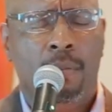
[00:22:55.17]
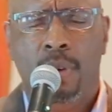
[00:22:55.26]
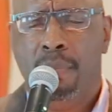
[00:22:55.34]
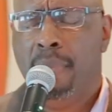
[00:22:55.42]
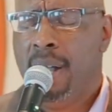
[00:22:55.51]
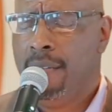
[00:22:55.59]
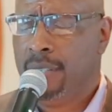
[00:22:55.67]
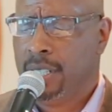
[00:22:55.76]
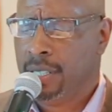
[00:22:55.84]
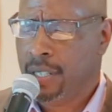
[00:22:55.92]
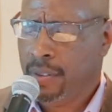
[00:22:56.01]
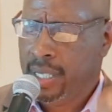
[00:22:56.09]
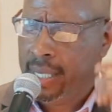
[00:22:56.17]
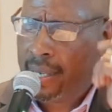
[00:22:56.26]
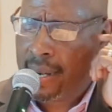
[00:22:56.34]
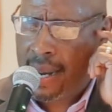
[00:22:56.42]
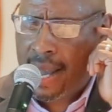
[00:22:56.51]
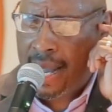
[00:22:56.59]
where marriage is on the
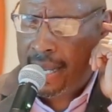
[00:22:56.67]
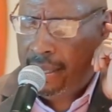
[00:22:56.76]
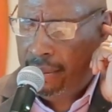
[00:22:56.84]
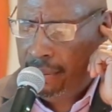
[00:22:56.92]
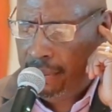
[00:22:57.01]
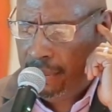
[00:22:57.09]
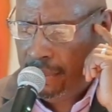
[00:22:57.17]
decline.